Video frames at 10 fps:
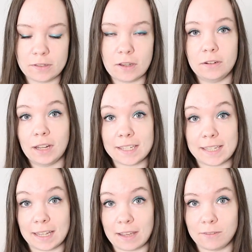So like I
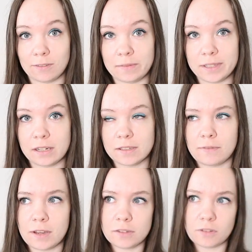said, I gave it 5 stars.
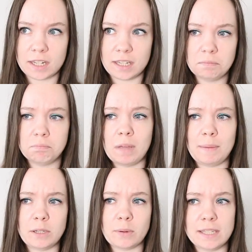I first read it in
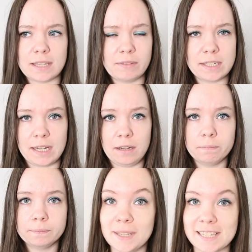maybe
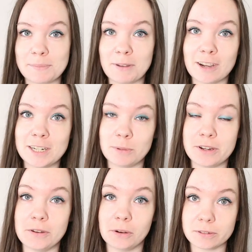2017 because my friend
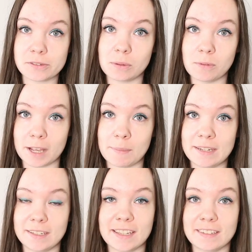would not stop
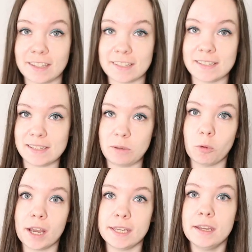recommending it, and I can see
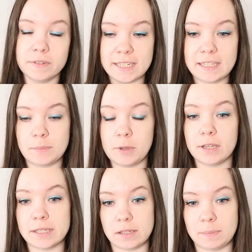why. Obviously this
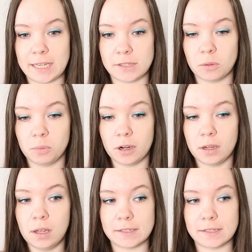book is a space opera.